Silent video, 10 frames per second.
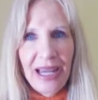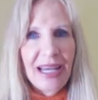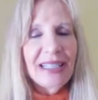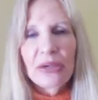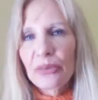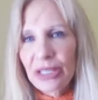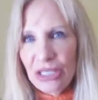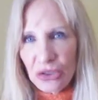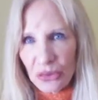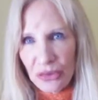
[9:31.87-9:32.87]
Is it
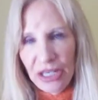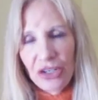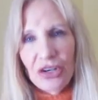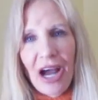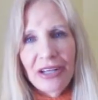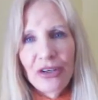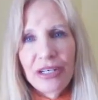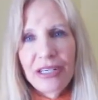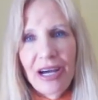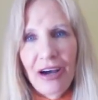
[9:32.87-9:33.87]
really true that you're not
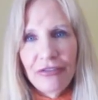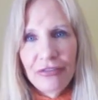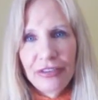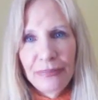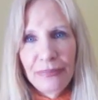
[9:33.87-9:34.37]
good enough?